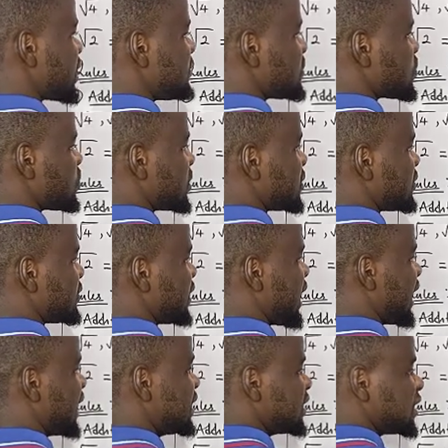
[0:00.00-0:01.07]
times square root of
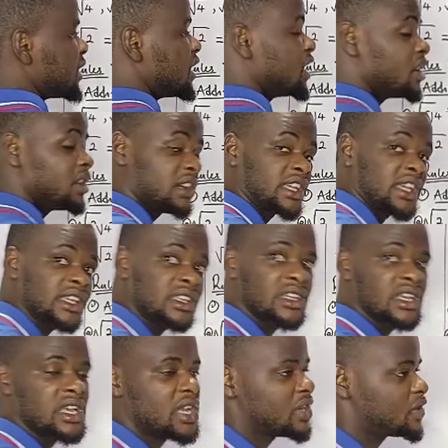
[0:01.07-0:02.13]
9. Okay,
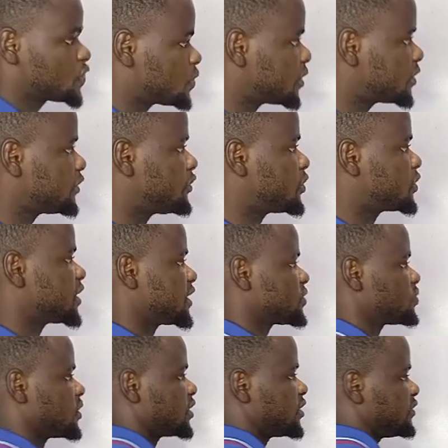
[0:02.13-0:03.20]
square root of 4 times
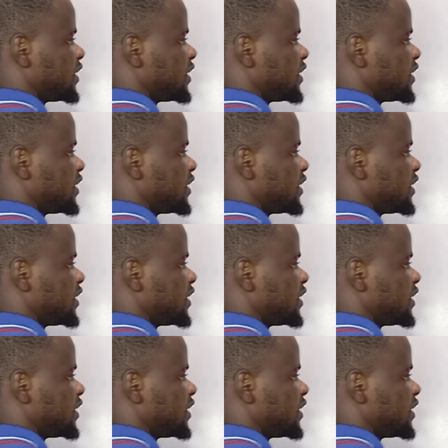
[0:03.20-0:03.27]
square